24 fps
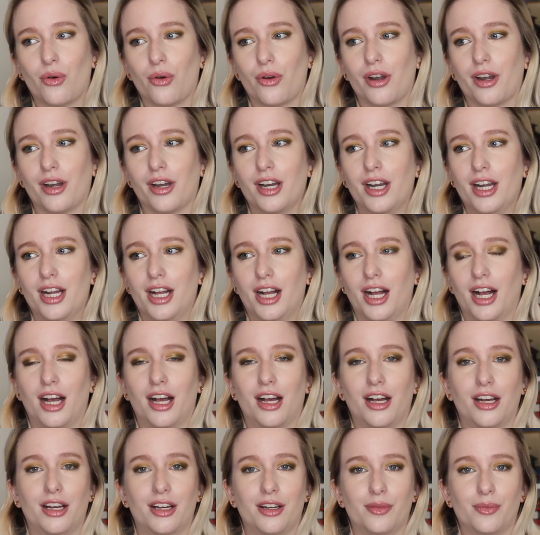or
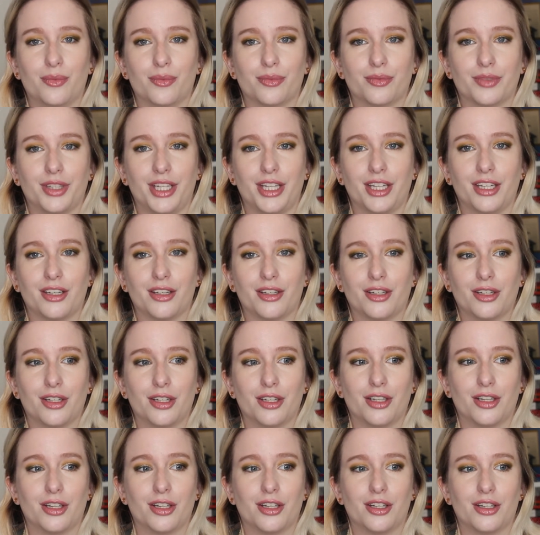like
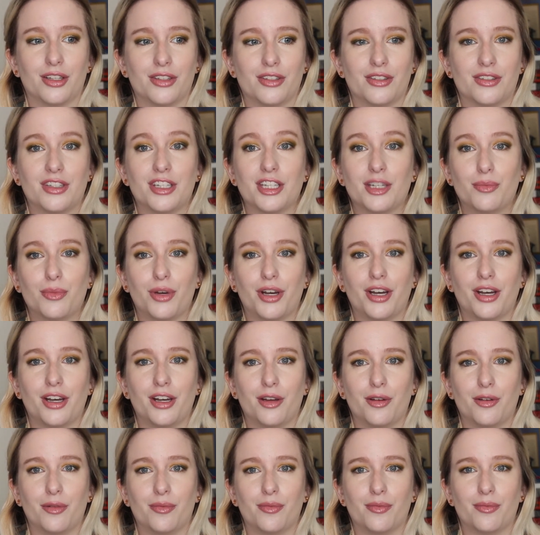
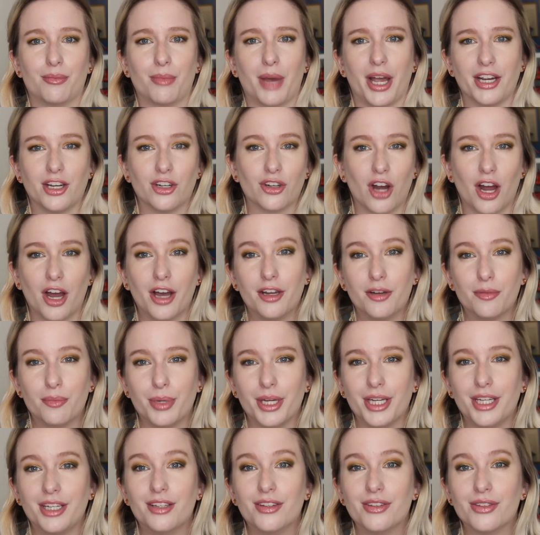Sigma micron
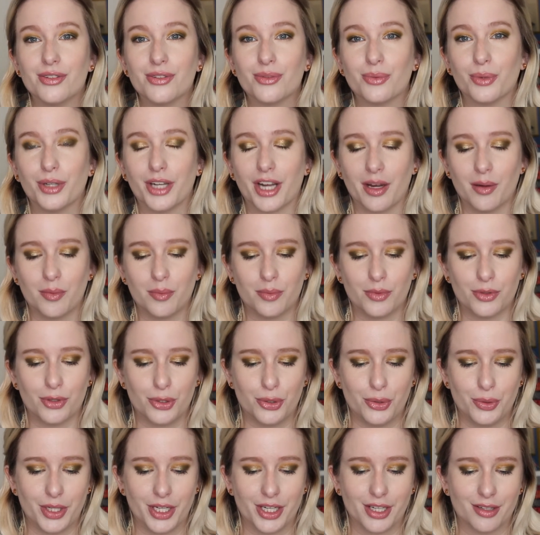pens when I'm
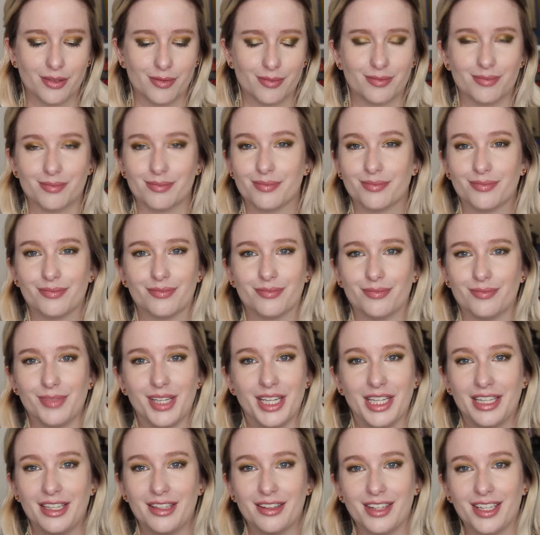doing
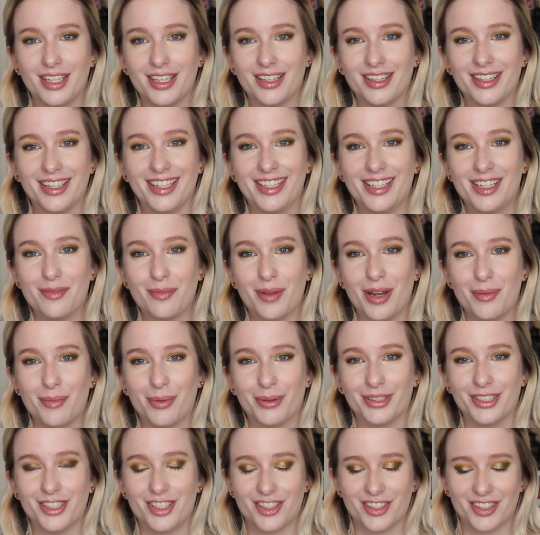anything in my
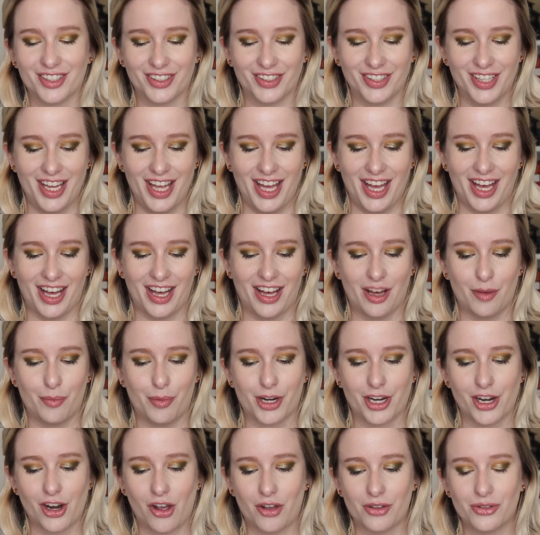bullet journal, but
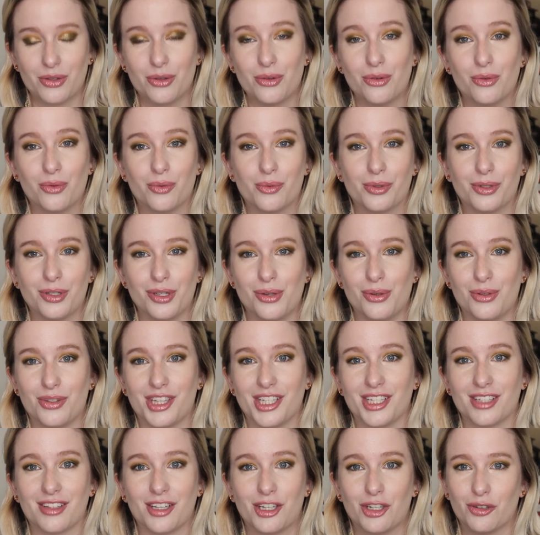I also will use
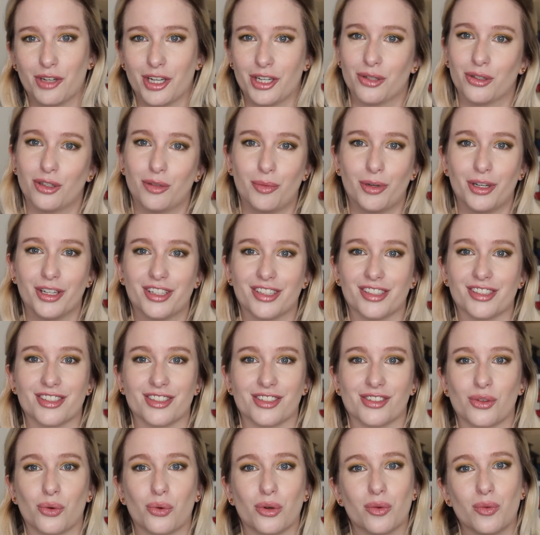things like Crayola
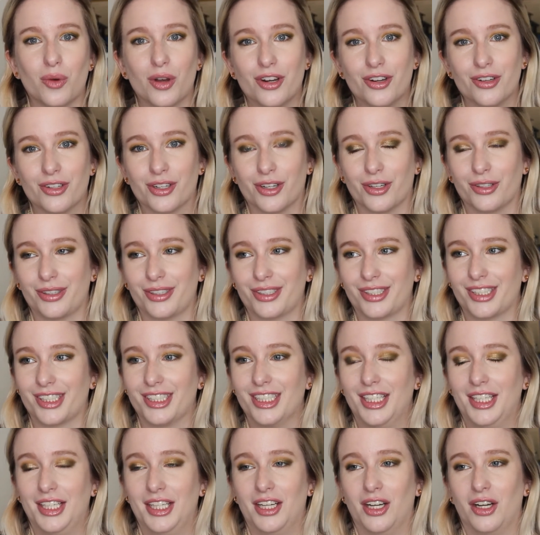markers or watercolor
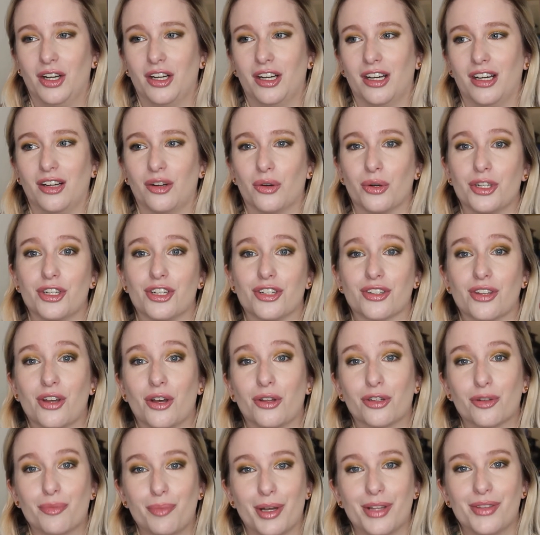or just
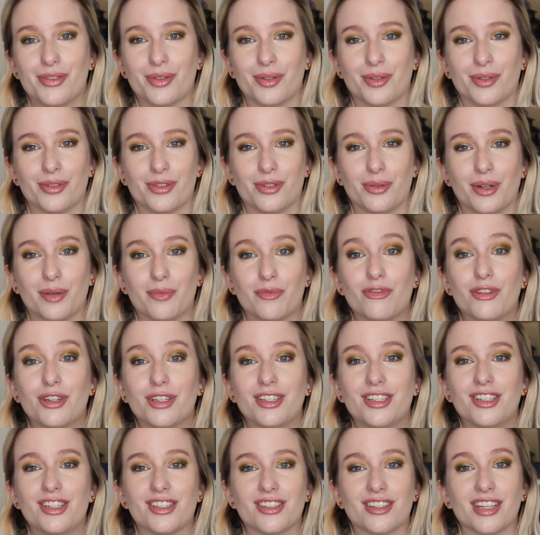colored pencils. So I'm
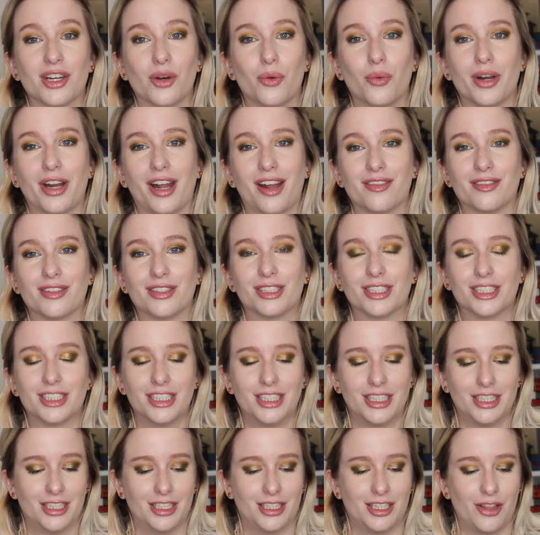really just like whatever
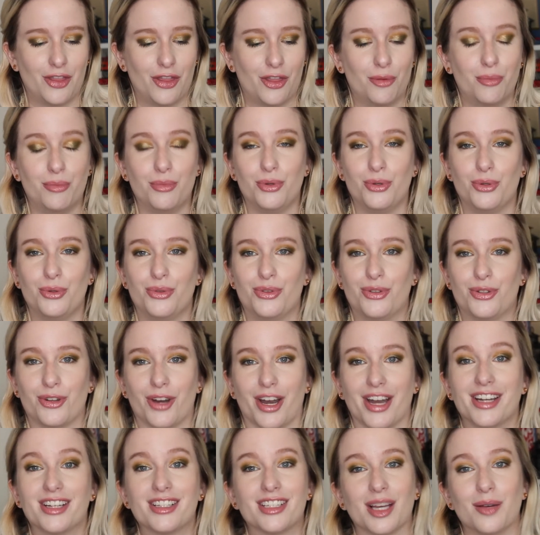the mood
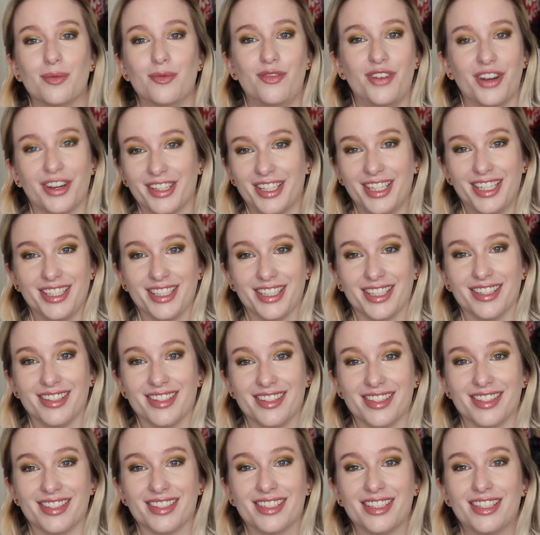strikes. I'm very
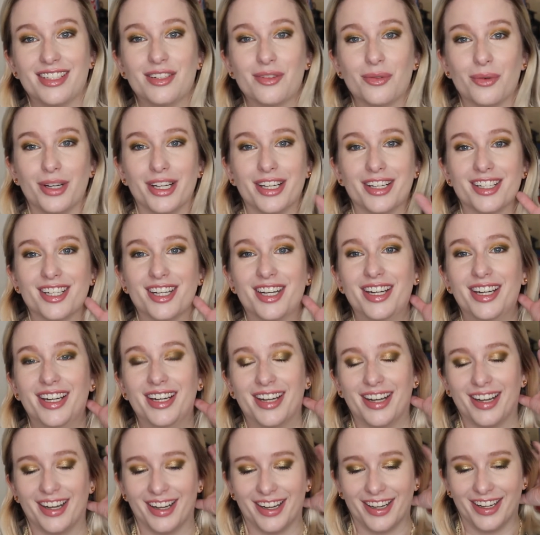inconsistent, which
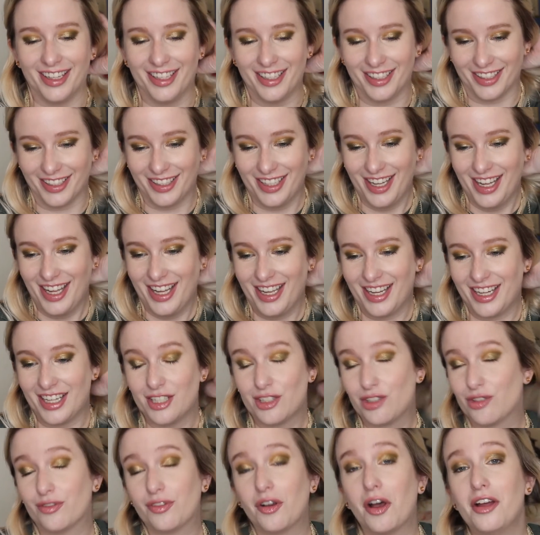
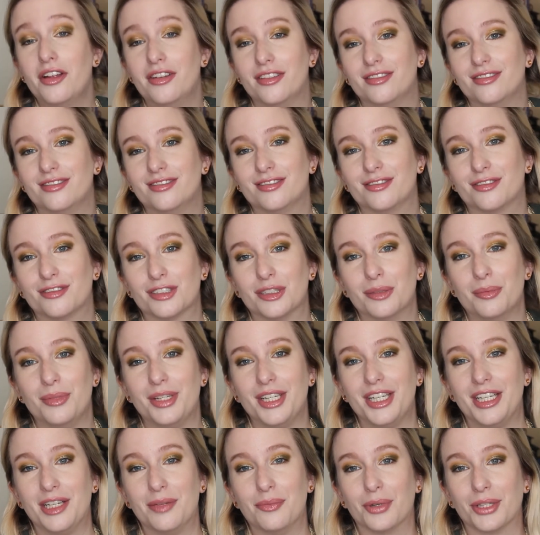is fun for
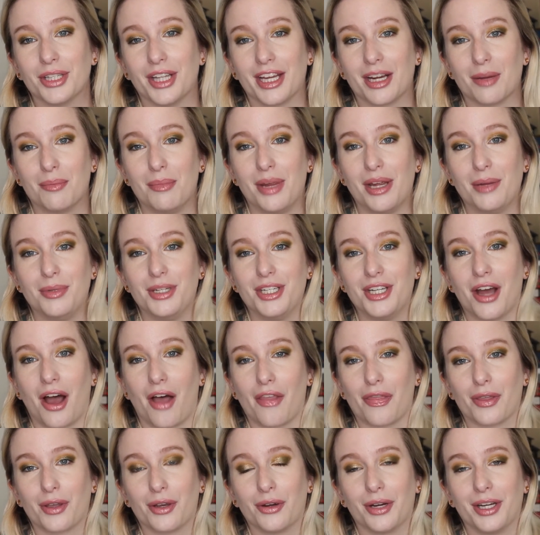me, but like maybe
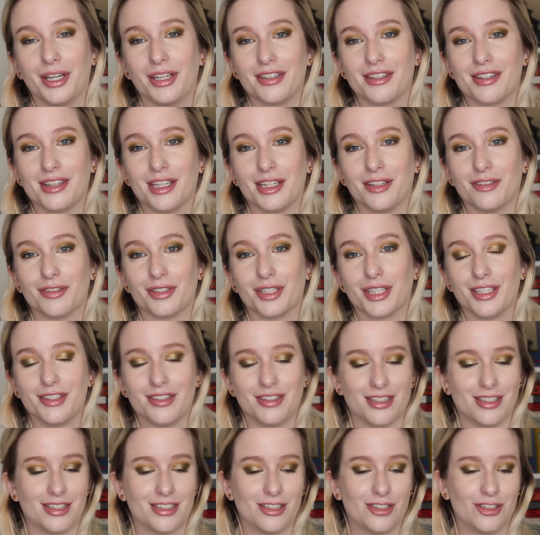not the greatest thing for
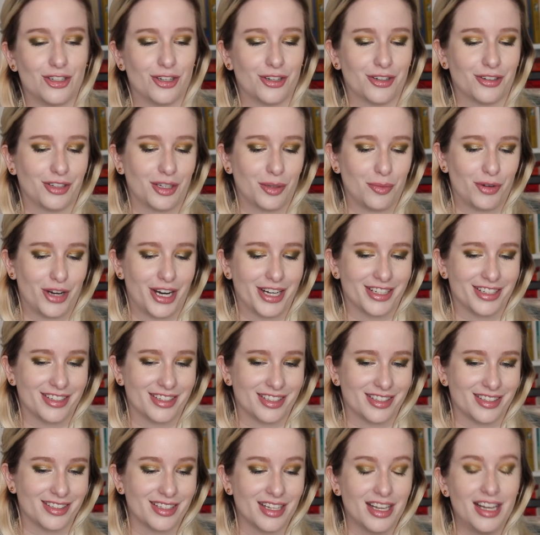consistent journaling
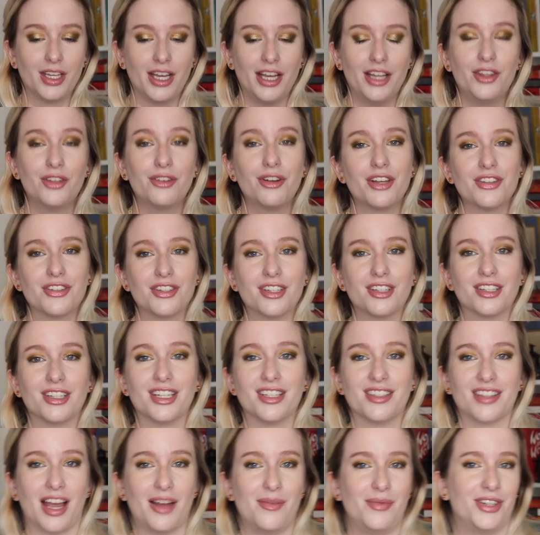practices. And the rest of
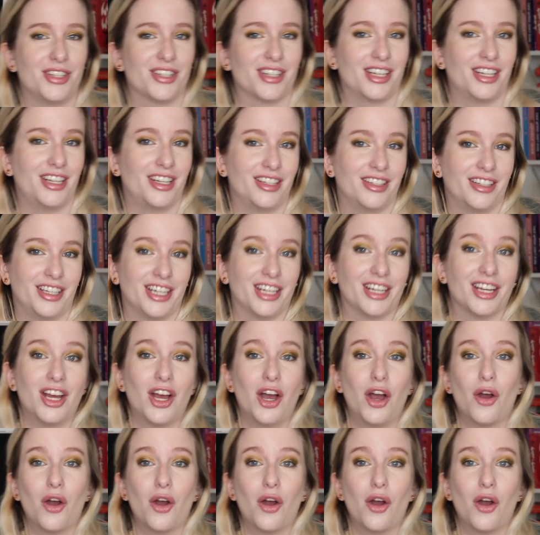these I'm just gonna like